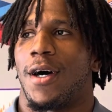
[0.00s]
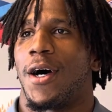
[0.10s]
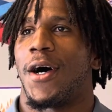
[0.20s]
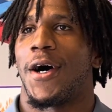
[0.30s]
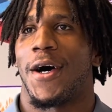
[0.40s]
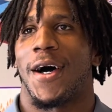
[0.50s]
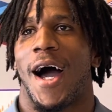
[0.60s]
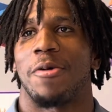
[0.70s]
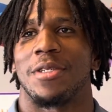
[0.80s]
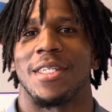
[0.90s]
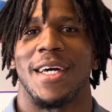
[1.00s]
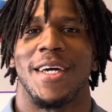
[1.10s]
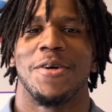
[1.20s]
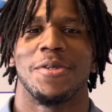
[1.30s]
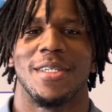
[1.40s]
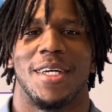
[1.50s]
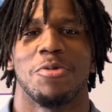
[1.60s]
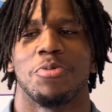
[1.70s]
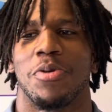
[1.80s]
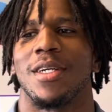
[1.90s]
I would say it
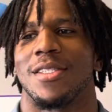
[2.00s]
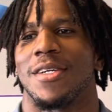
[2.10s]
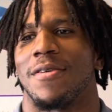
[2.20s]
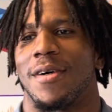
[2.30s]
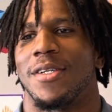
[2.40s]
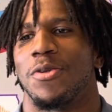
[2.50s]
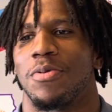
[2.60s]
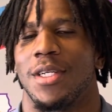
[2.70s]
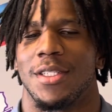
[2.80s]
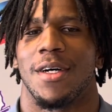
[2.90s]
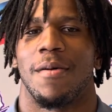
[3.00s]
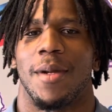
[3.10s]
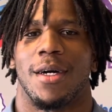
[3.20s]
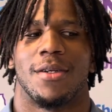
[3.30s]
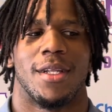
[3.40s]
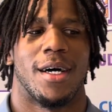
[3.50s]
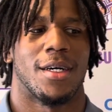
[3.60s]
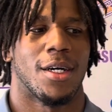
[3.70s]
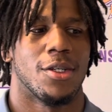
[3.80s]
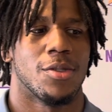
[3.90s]
was pretty tough. It was pretty tough, I'm not going to
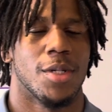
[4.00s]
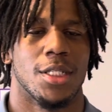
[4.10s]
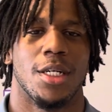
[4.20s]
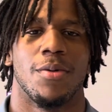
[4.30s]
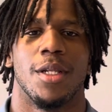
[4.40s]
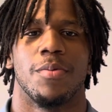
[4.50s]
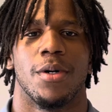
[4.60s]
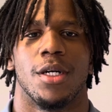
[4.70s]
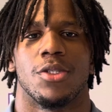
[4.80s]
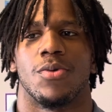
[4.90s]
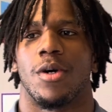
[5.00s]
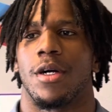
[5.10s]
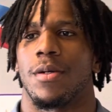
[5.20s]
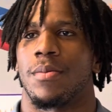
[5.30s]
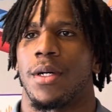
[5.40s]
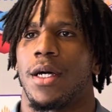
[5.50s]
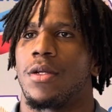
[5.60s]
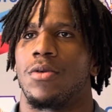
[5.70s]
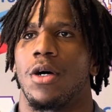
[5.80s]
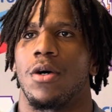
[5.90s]
lie. Coach Smelser, he really put us to work.
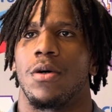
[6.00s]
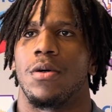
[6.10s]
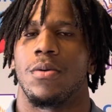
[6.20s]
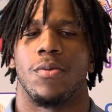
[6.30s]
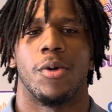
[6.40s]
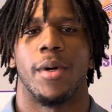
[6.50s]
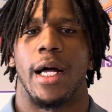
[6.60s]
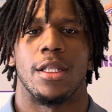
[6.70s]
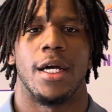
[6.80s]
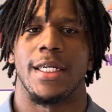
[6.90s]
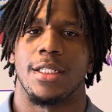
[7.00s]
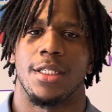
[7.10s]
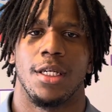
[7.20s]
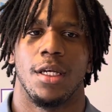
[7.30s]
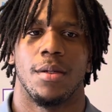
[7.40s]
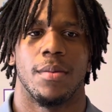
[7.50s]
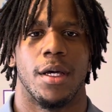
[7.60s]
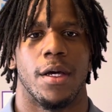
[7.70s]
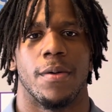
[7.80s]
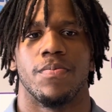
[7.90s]
But, you know, we went out there as a team
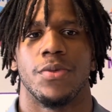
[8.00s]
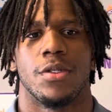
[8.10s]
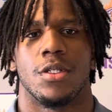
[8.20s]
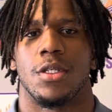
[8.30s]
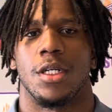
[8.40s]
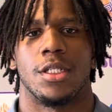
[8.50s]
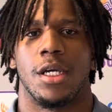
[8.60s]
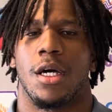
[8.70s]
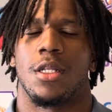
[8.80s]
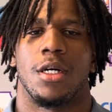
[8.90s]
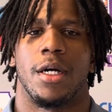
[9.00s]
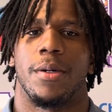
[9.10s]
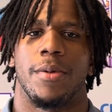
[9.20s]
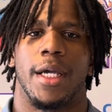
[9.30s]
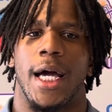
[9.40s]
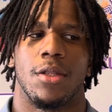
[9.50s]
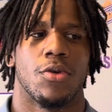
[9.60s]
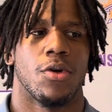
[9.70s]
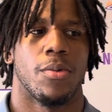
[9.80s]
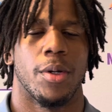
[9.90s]
and stuck together, and we got
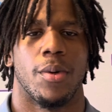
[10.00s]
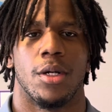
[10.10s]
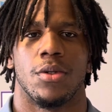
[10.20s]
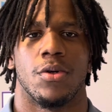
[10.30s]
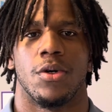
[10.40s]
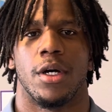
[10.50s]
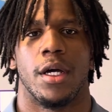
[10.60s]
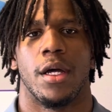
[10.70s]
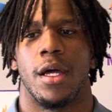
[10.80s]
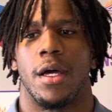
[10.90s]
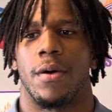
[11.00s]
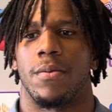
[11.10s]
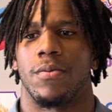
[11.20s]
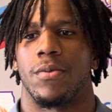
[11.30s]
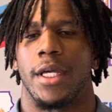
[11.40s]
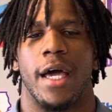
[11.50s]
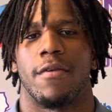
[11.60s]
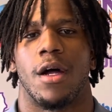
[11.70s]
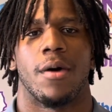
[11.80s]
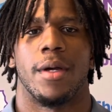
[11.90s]
through it, we worked through it, and we
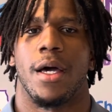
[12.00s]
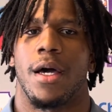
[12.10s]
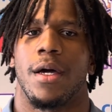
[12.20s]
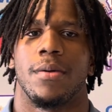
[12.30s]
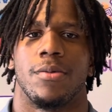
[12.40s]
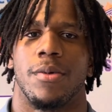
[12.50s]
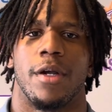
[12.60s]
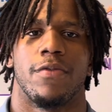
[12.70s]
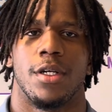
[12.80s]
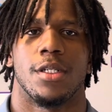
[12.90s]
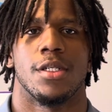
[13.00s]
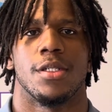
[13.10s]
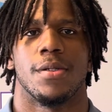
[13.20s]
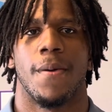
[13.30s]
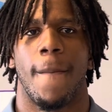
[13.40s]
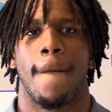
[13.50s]
gave it all we had. We're ready for the season.